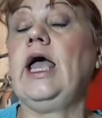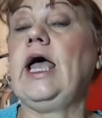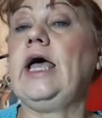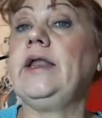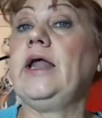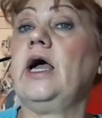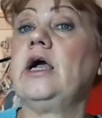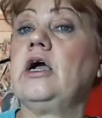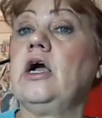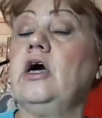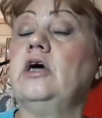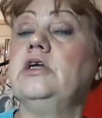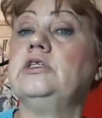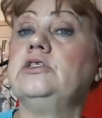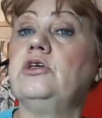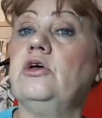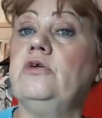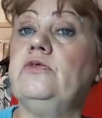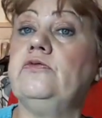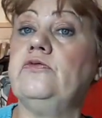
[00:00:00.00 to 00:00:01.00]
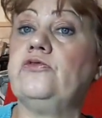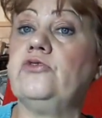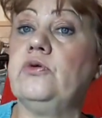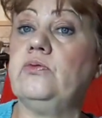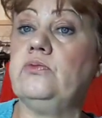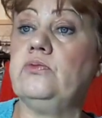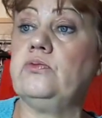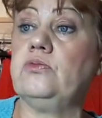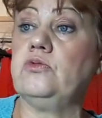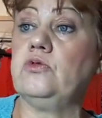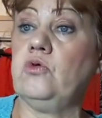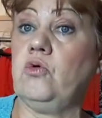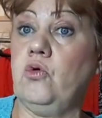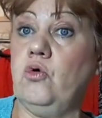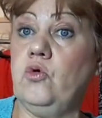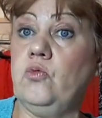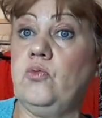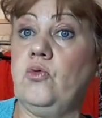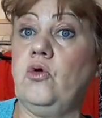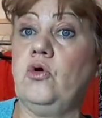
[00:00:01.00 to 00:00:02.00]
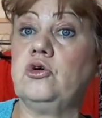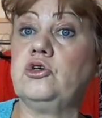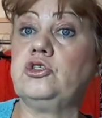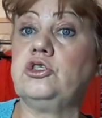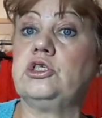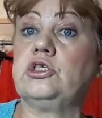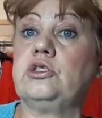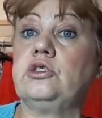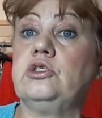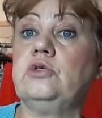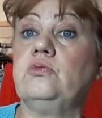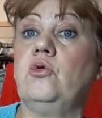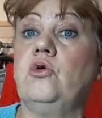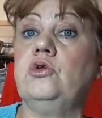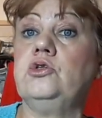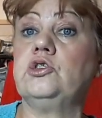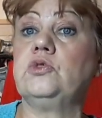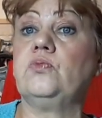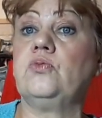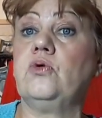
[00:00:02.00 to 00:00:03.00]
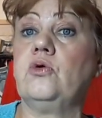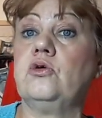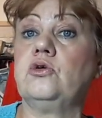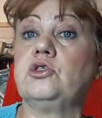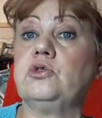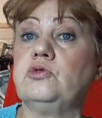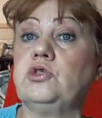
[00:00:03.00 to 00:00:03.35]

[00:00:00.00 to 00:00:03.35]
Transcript: And I cut down from the whole box just to the wants box,